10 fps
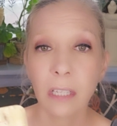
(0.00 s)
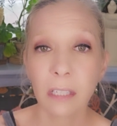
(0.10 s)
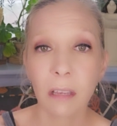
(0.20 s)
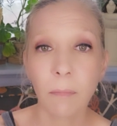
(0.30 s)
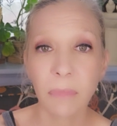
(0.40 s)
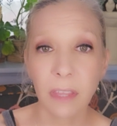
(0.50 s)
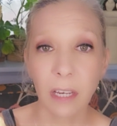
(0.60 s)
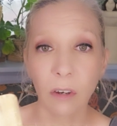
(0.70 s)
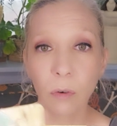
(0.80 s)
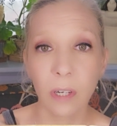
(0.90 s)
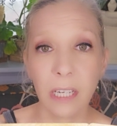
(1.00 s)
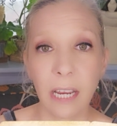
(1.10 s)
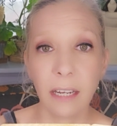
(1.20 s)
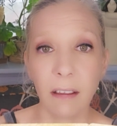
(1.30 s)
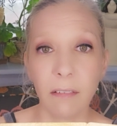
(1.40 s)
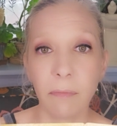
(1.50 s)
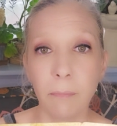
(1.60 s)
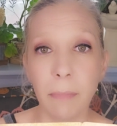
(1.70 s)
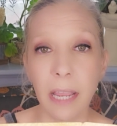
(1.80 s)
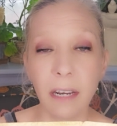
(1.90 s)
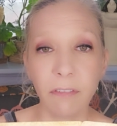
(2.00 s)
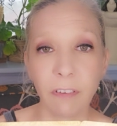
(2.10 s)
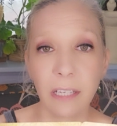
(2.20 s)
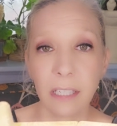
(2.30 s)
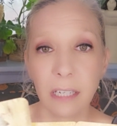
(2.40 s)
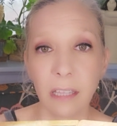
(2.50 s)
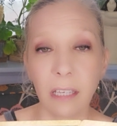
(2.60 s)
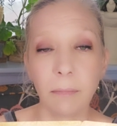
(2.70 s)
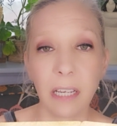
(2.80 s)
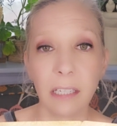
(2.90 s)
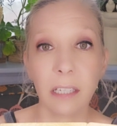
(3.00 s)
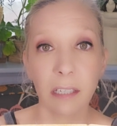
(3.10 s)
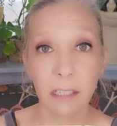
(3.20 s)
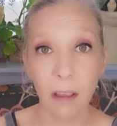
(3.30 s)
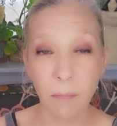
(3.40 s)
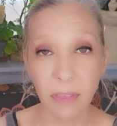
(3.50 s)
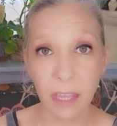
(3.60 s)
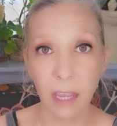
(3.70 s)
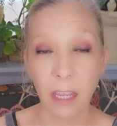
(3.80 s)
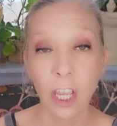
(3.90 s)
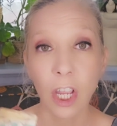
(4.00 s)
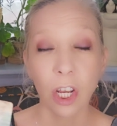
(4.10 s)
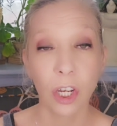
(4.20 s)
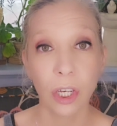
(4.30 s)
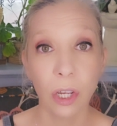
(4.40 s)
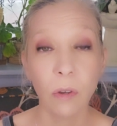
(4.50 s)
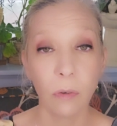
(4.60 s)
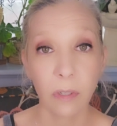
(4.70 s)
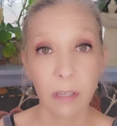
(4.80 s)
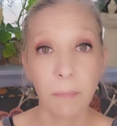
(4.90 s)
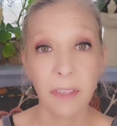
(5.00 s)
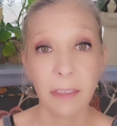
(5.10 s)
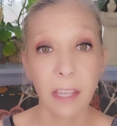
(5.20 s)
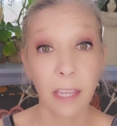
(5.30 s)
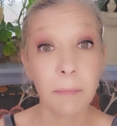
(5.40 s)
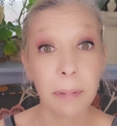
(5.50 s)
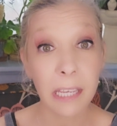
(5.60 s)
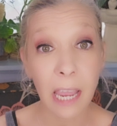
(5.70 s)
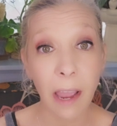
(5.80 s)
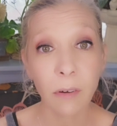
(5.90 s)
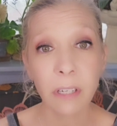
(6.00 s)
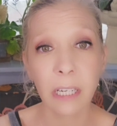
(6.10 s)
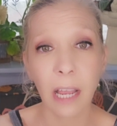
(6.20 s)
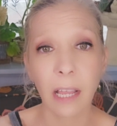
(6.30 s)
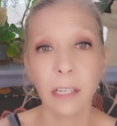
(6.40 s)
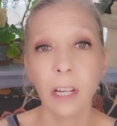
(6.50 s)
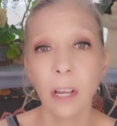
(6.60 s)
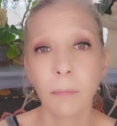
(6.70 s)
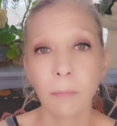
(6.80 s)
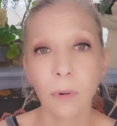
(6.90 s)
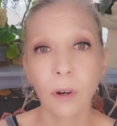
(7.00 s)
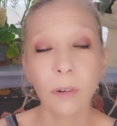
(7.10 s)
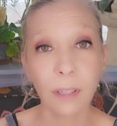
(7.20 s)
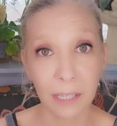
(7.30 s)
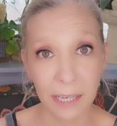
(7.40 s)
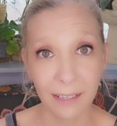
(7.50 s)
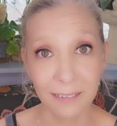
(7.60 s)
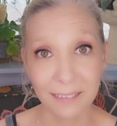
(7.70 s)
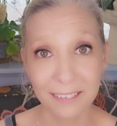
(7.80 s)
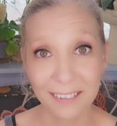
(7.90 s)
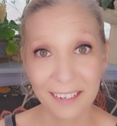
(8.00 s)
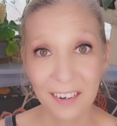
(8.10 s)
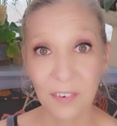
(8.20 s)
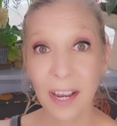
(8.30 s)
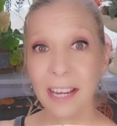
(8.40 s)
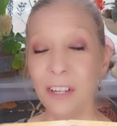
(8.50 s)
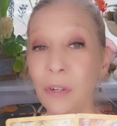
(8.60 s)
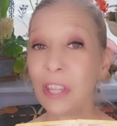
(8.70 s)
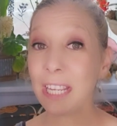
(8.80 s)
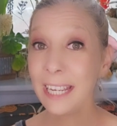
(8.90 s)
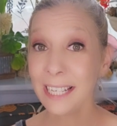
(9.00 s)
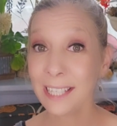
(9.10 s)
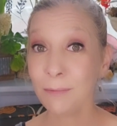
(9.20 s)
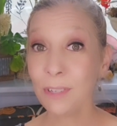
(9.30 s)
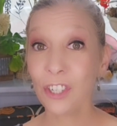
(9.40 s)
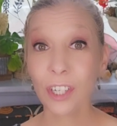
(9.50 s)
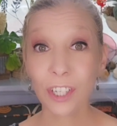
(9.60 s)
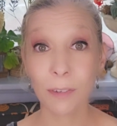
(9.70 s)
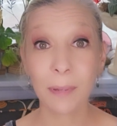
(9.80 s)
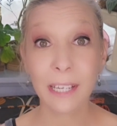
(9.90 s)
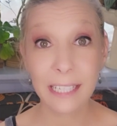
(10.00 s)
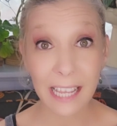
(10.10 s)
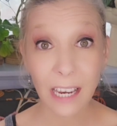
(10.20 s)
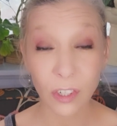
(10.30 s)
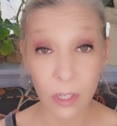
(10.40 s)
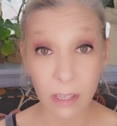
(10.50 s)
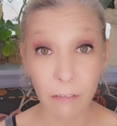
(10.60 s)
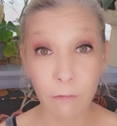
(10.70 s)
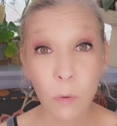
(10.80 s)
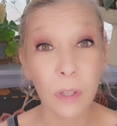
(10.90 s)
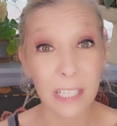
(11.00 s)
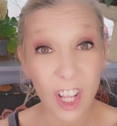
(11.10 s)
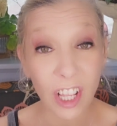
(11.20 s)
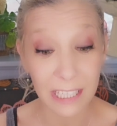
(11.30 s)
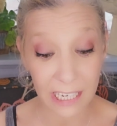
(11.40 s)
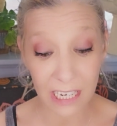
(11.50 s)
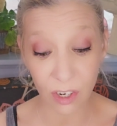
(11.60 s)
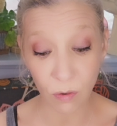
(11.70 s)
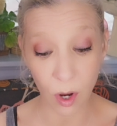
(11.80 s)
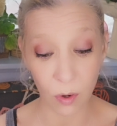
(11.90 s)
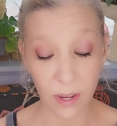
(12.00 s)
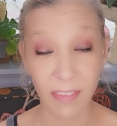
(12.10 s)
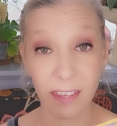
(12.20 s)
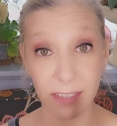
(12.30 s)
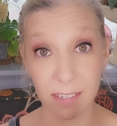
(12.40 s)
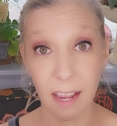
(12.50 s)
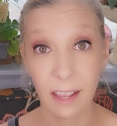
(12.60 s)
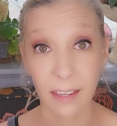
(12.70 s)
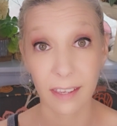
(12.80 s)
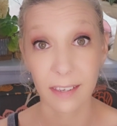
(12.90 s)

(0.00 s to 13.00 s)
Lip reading: something creative, manifesting them into something new, something that can be counted on. Merlin, right? You'd think he's the magician, but he's actually the fool. He's called the hero in this deck.